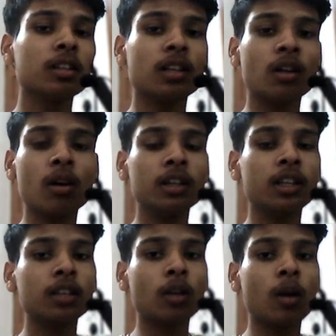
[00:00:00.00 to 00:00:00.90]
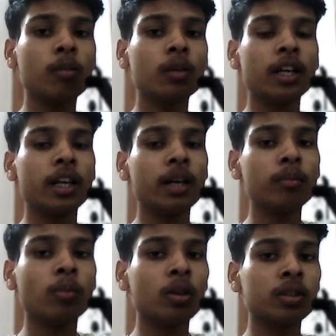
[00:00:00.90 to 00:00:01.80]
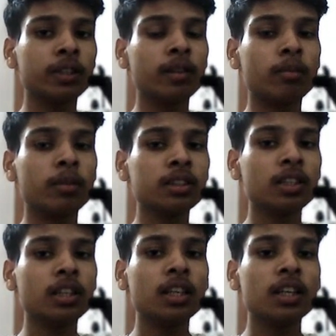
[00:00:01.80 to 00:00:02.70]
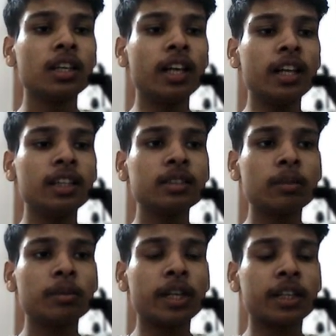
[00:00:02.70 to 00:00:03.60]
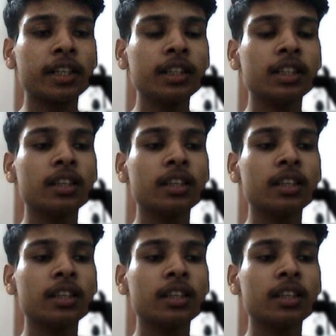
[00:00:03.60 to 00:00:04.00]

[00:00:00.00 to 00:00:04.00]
all the top m positive numbers, and then subtracting